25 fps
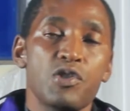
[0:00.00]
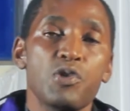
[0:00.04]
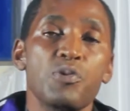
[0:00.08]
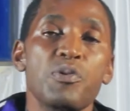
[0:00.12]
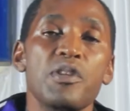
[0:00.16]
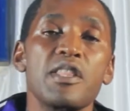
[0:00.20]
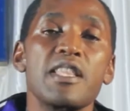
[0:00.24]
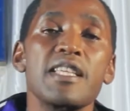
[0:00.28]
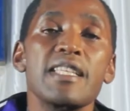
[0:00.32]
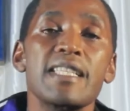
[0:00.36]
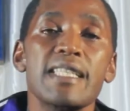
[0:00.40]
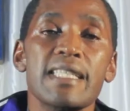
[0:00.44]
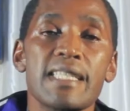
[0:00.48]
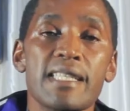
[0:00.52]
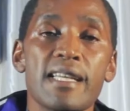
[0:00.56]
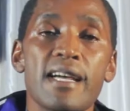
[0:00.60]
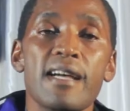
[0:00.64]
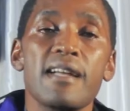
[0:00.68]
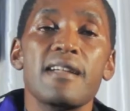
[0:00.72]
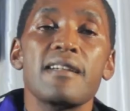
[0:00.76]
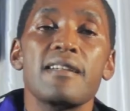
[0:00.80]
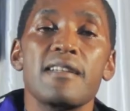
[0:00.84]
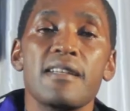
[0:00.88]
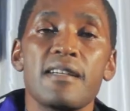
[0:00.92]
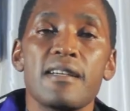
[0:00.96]
to
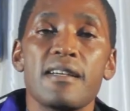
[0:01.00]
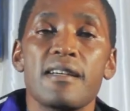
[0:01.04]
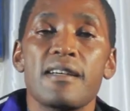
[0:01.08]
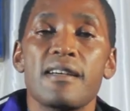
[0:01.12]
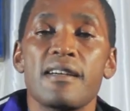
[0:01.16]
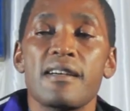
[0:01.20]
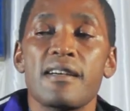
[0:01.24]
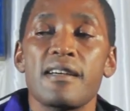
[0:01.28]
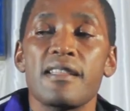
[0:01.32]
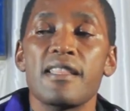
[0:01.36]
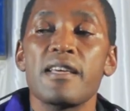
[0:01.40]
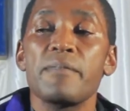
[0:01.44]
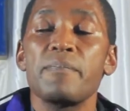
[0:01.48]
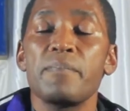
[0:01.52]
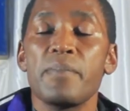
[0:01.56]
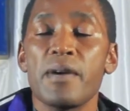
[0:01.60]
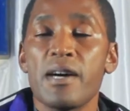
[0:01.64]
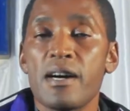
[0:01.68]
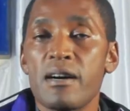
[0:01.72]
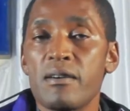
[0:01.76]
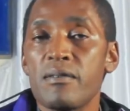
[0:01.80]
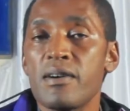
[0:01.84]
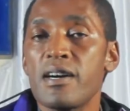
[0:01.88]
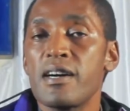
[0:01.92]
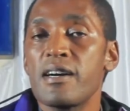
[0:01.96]
withstand the
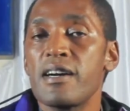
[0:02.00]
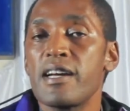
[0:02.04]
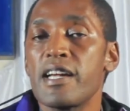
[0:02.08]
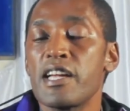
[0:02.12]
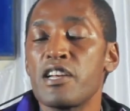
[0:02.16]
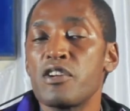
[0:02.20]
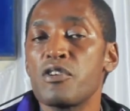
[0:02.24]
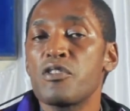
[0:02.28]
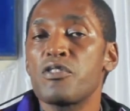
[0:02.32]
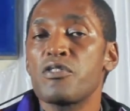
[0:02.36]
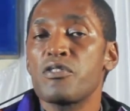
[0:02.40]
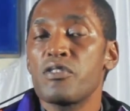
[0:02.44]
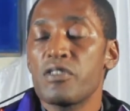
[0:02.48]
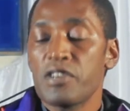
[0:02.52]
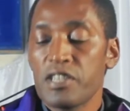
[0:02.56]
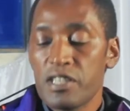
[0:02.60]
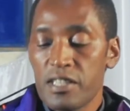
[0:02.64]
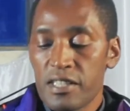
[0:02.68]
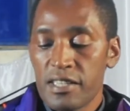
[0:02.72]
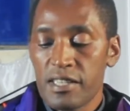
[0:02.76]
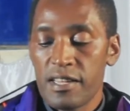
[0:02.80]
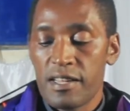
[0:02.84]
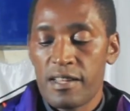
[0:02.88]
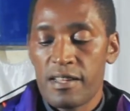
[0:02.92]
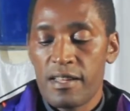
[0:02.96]
power and
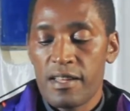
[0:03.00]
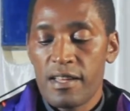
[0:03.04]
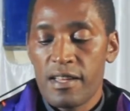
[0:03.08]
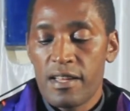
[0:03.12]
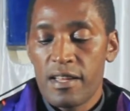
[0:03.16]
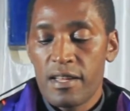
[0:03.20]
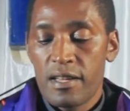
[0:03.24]
authority